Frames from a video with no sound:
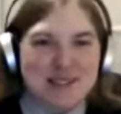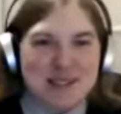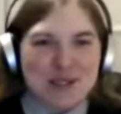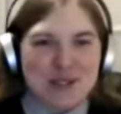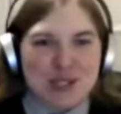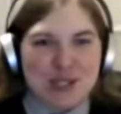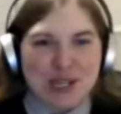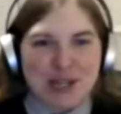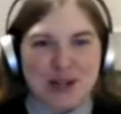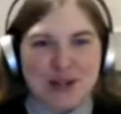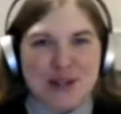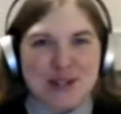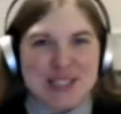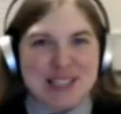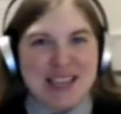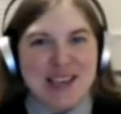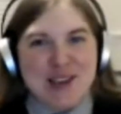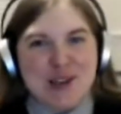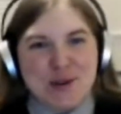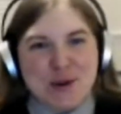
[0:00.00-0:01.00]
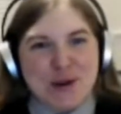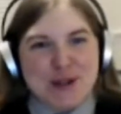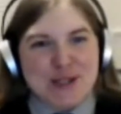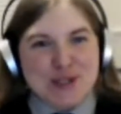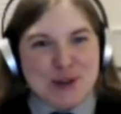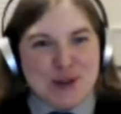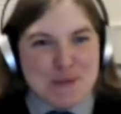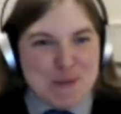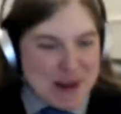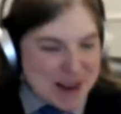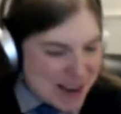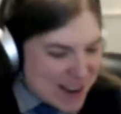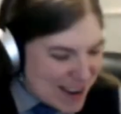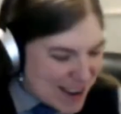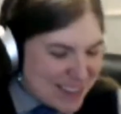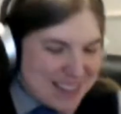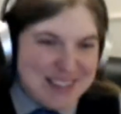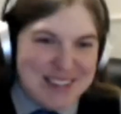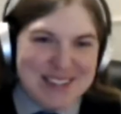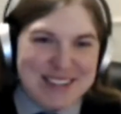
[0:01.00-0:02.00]
Cheers. Thank you all so
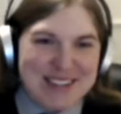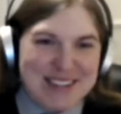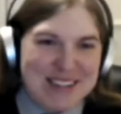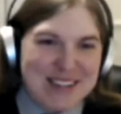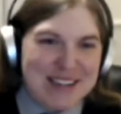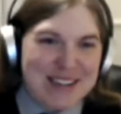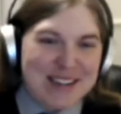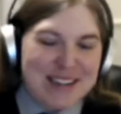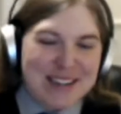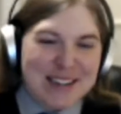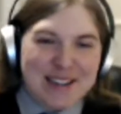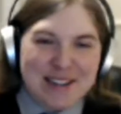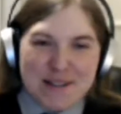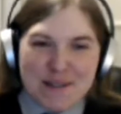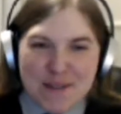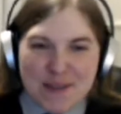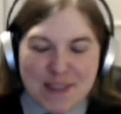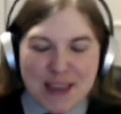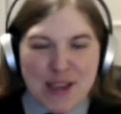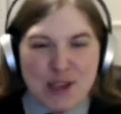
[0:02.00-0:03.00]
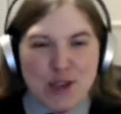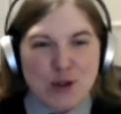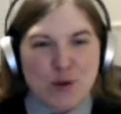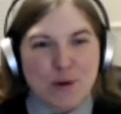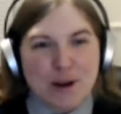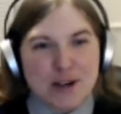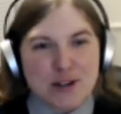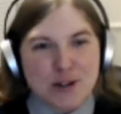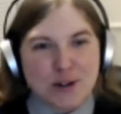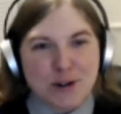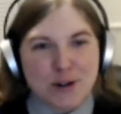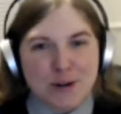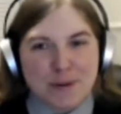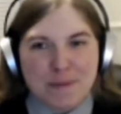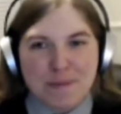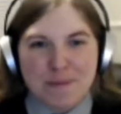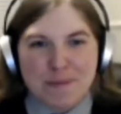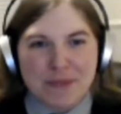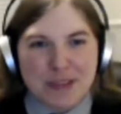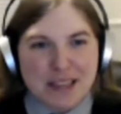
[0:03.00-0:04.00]
much. Thank you, Rachel.
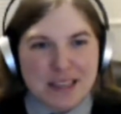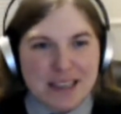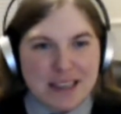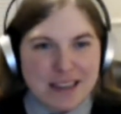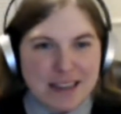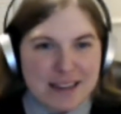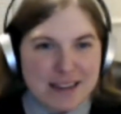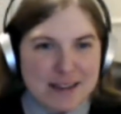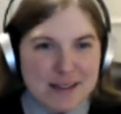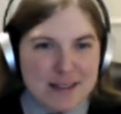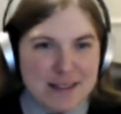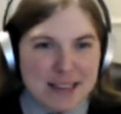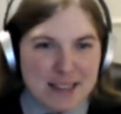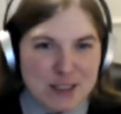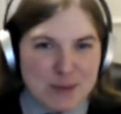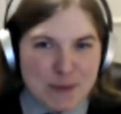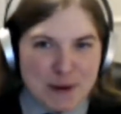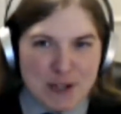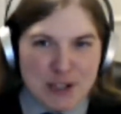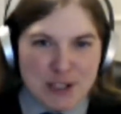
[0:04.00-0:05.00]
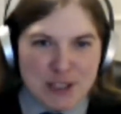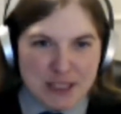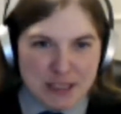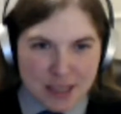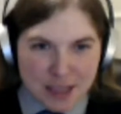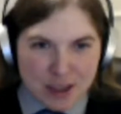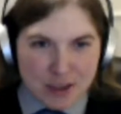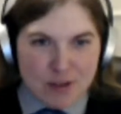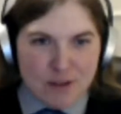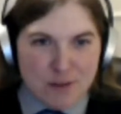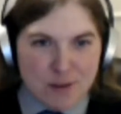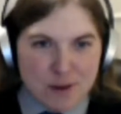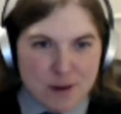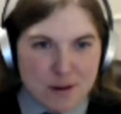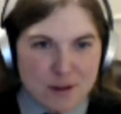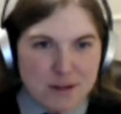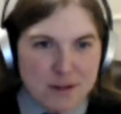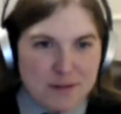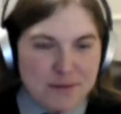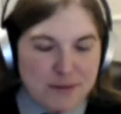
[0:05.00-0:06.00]
Especially thank you
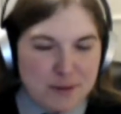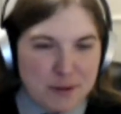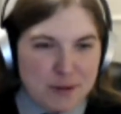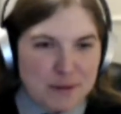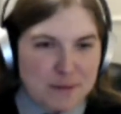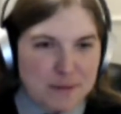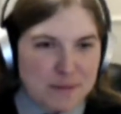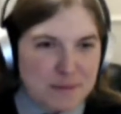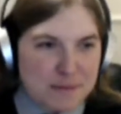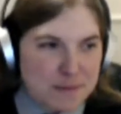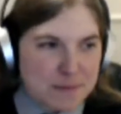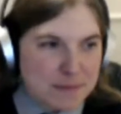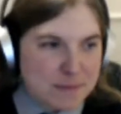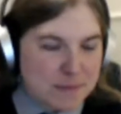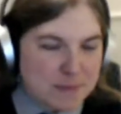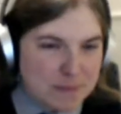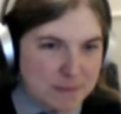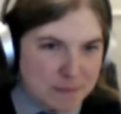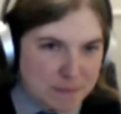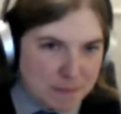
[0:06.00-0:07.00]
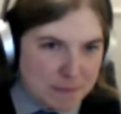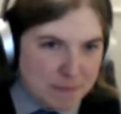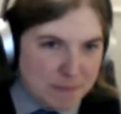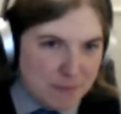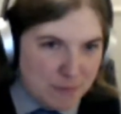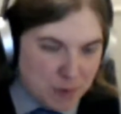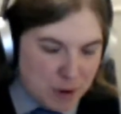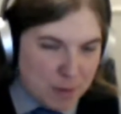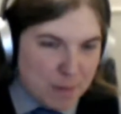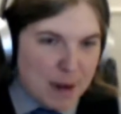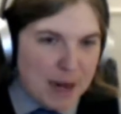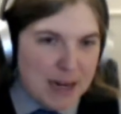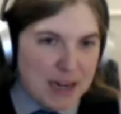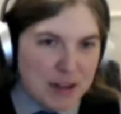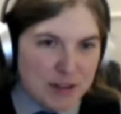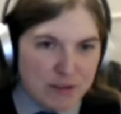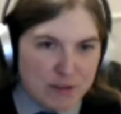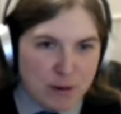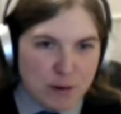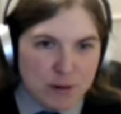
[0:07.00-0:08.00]
for
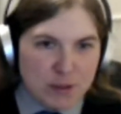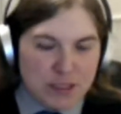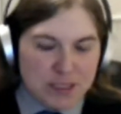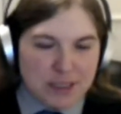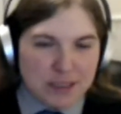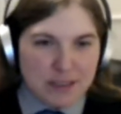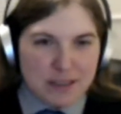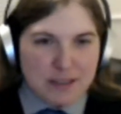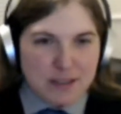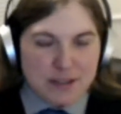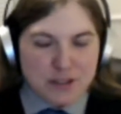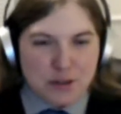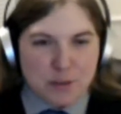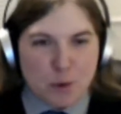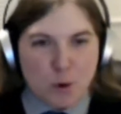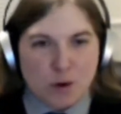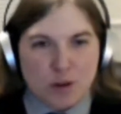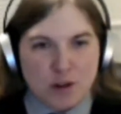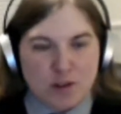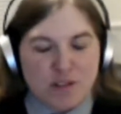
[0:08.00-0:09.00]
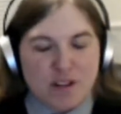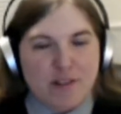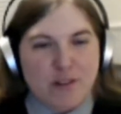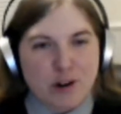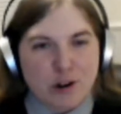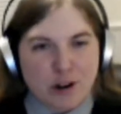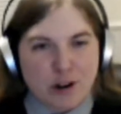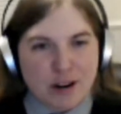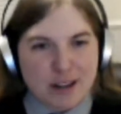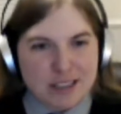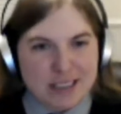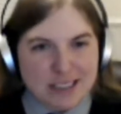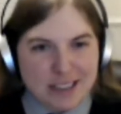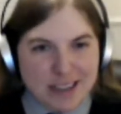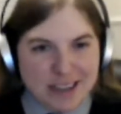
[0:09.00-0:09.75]
reminding folks to support their favorite artists.